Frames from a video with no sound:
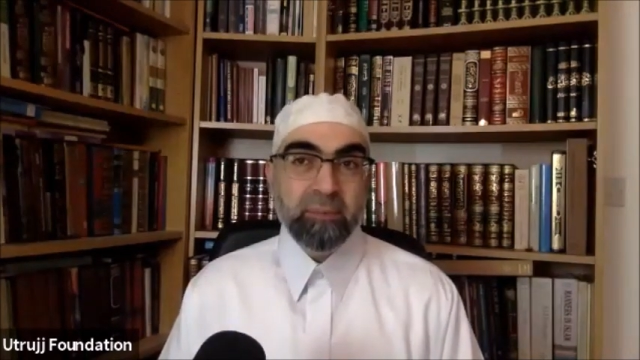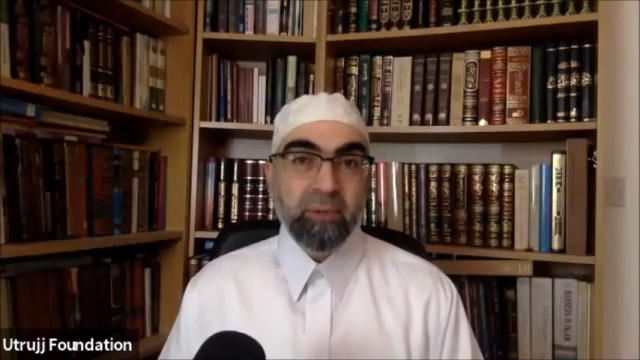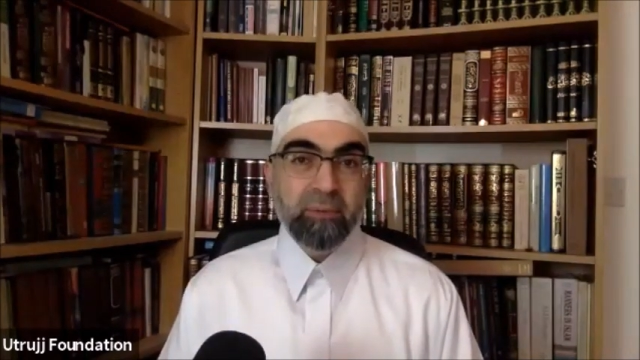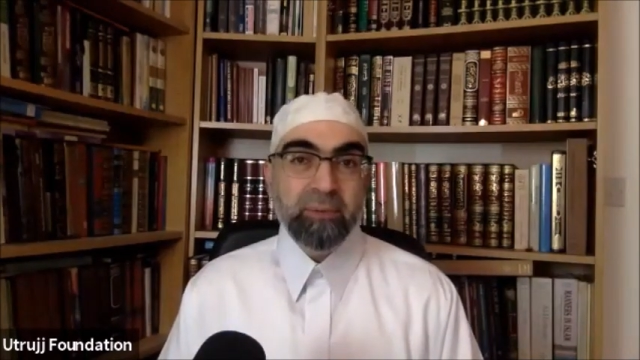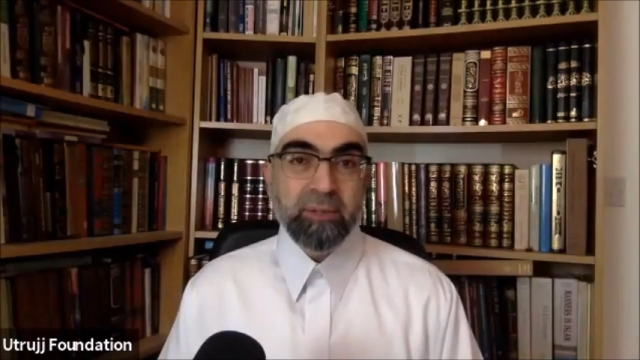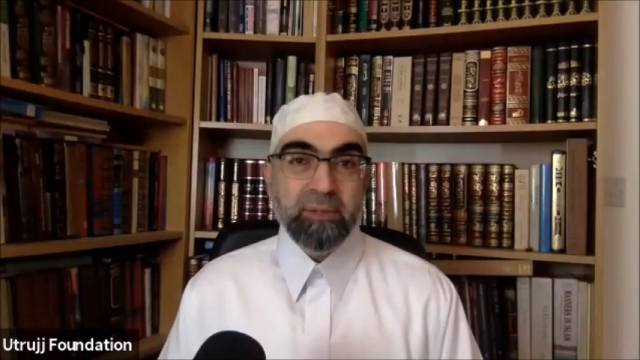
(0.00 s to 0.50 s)

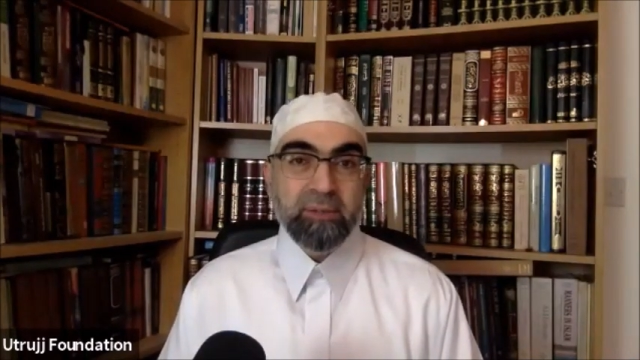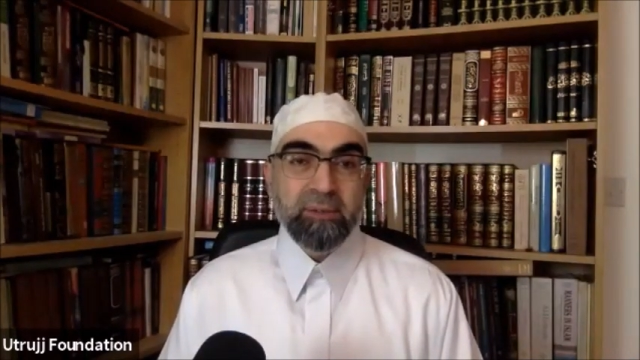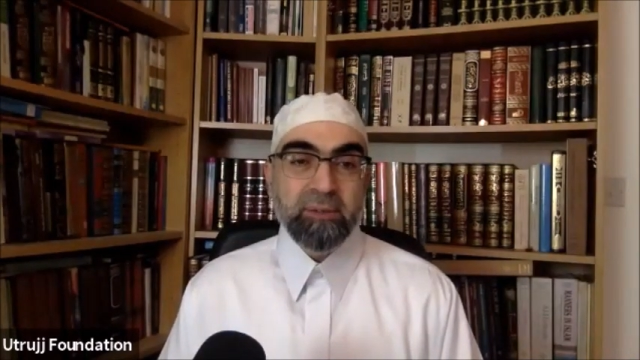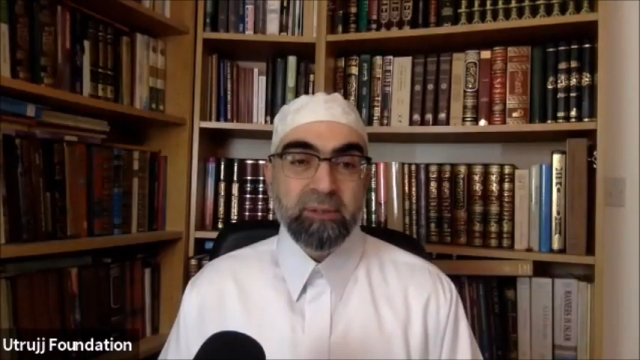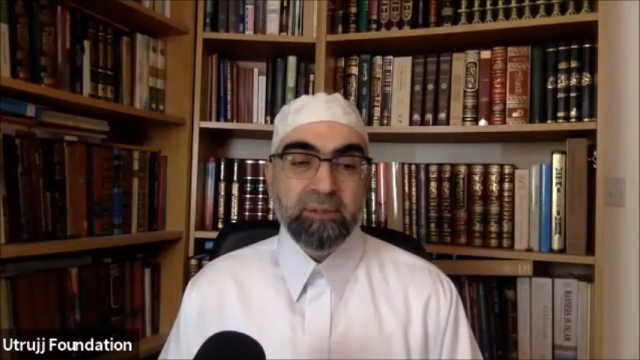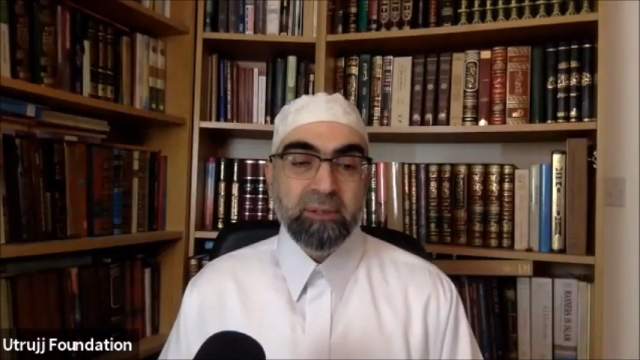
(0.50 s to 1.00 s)

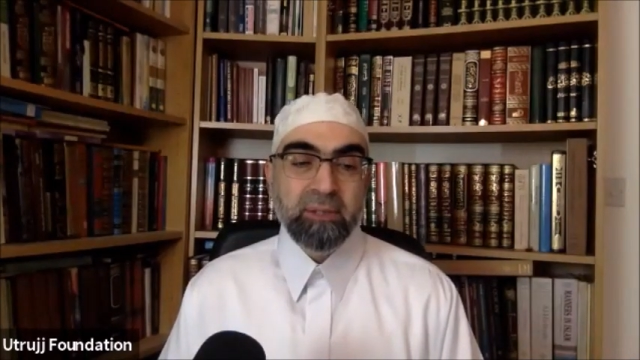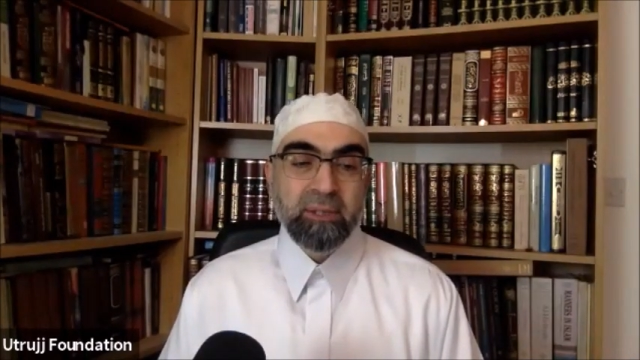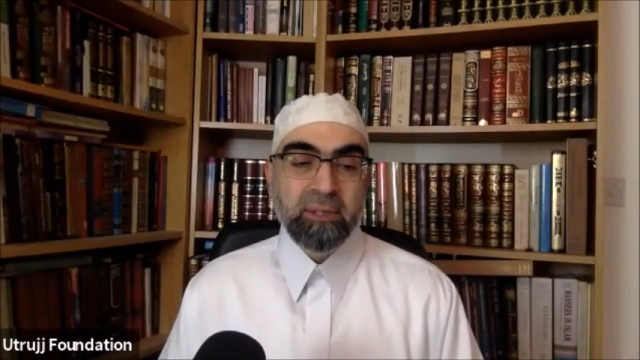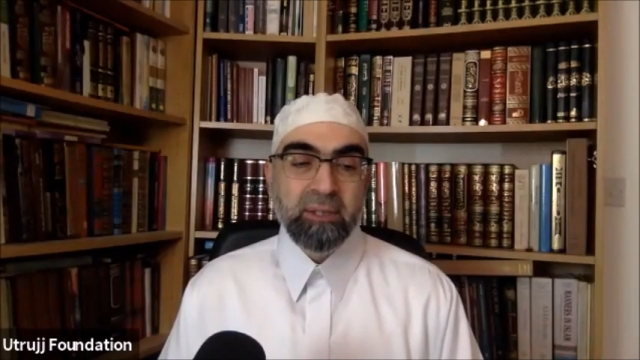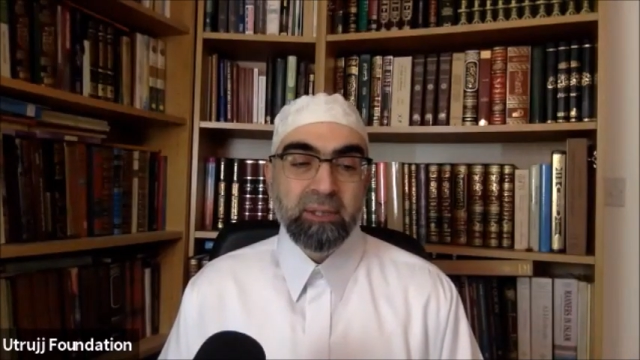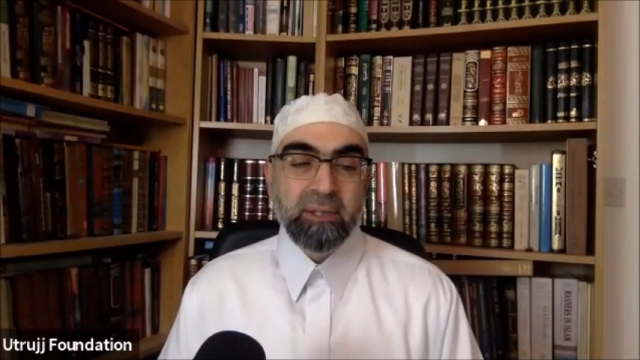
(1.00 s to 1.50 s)
prophets,
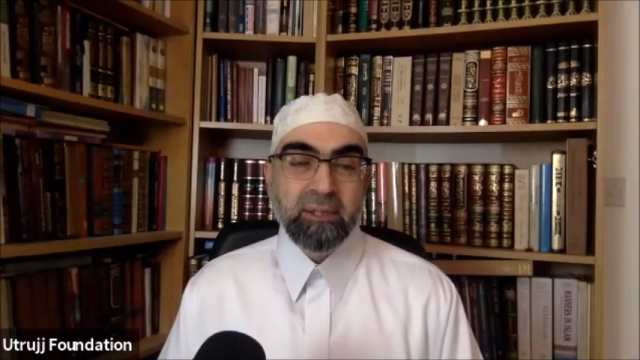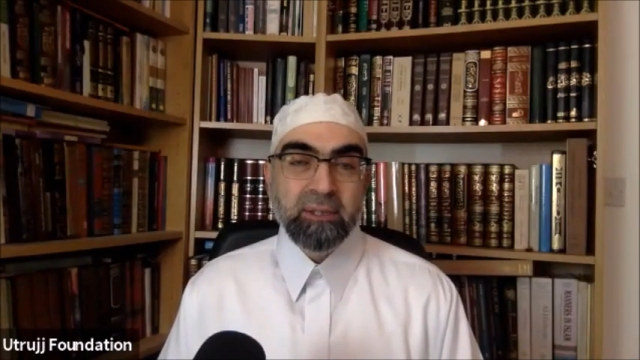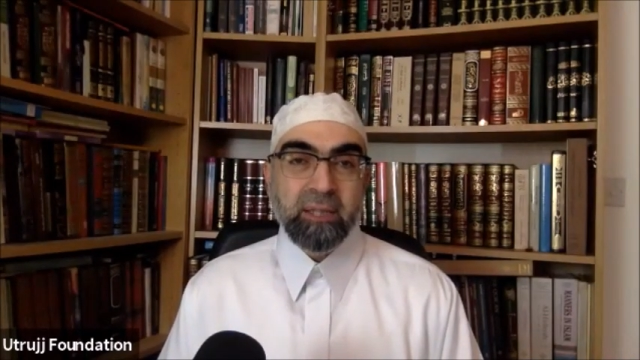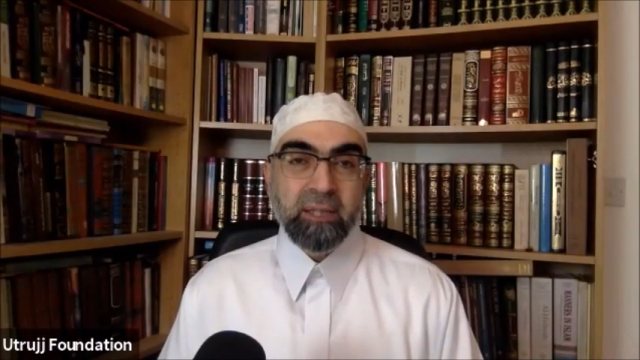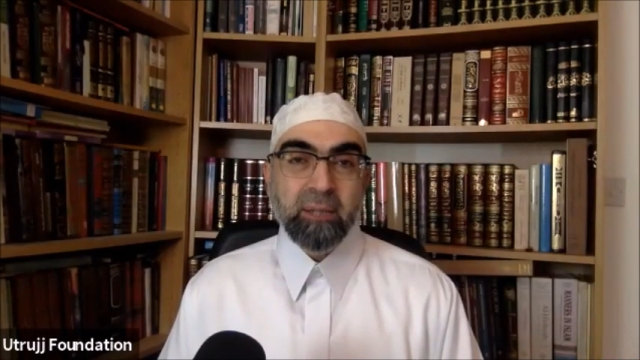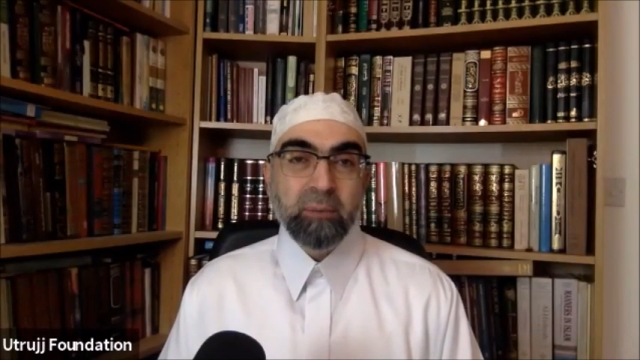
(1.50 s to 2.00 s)

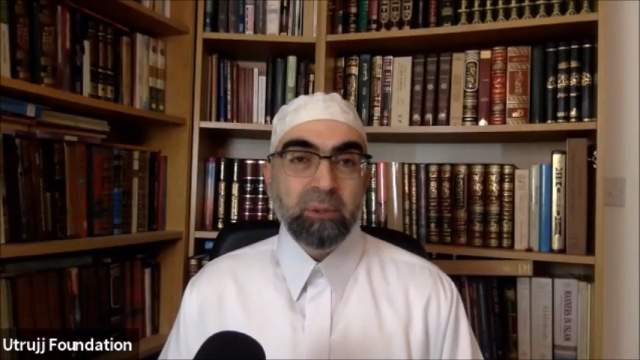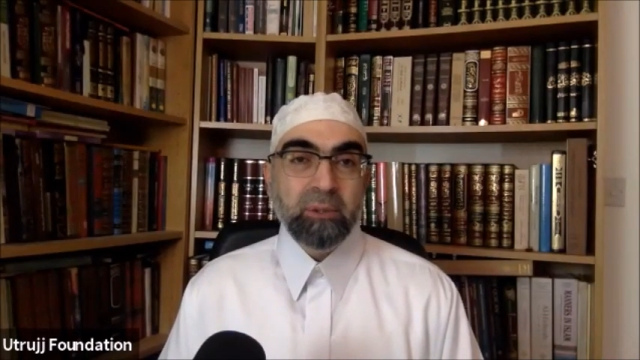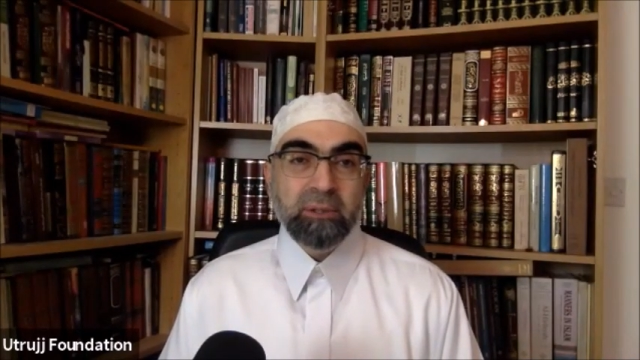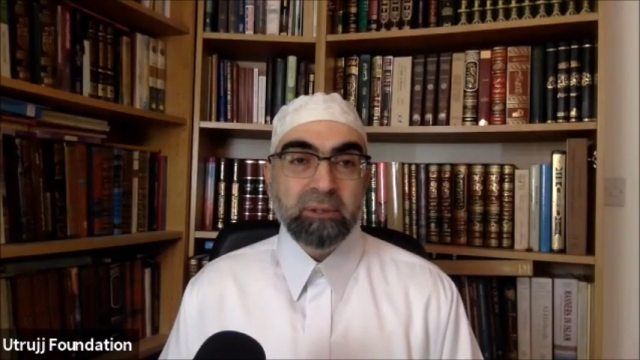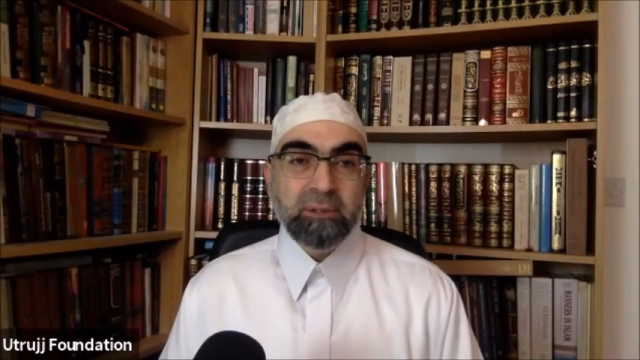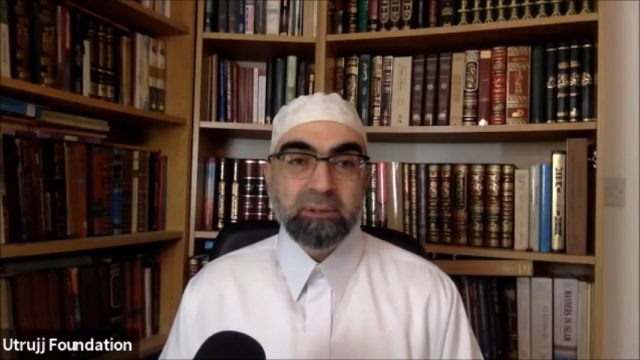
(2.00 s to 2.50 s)
they
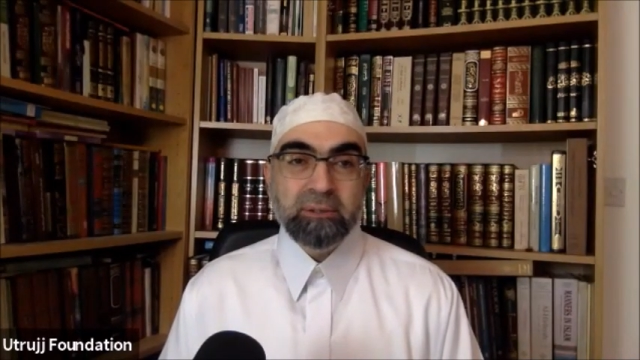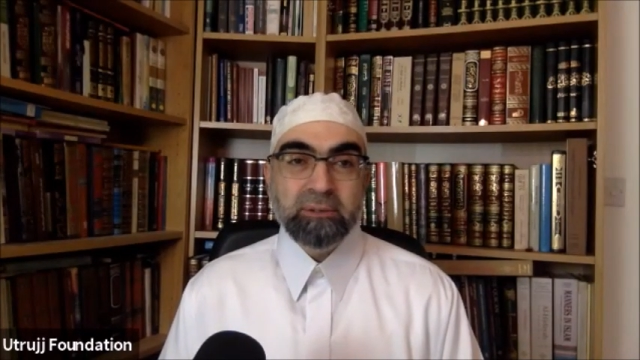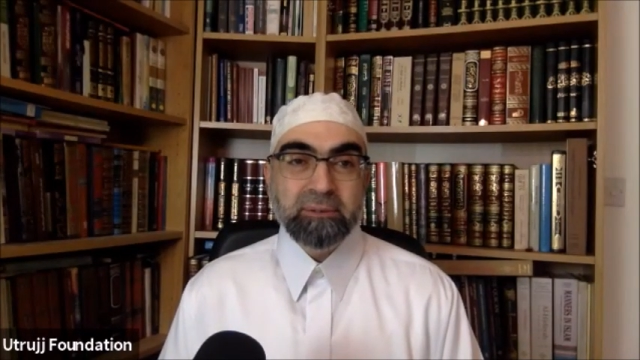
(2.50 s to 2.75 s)
will